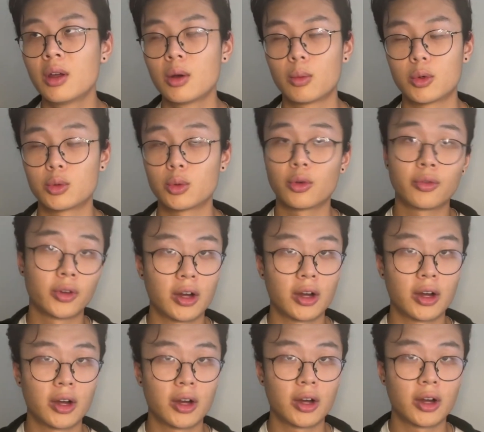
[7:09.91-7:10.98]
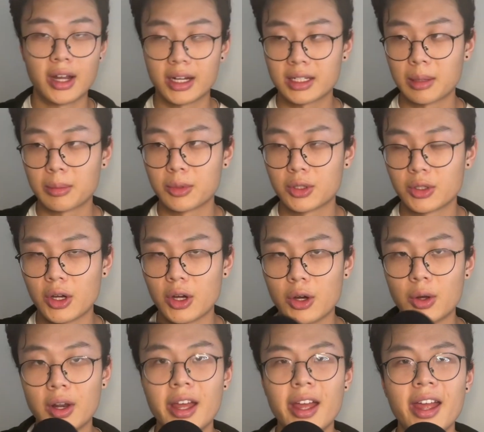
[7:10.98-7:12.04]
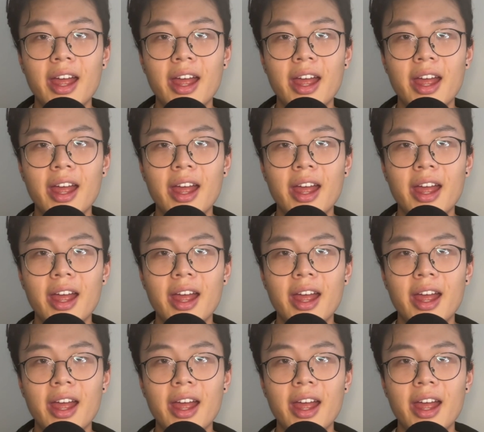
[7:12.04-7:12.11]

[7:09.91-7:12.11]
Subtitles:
which we'll figure out in the next episode.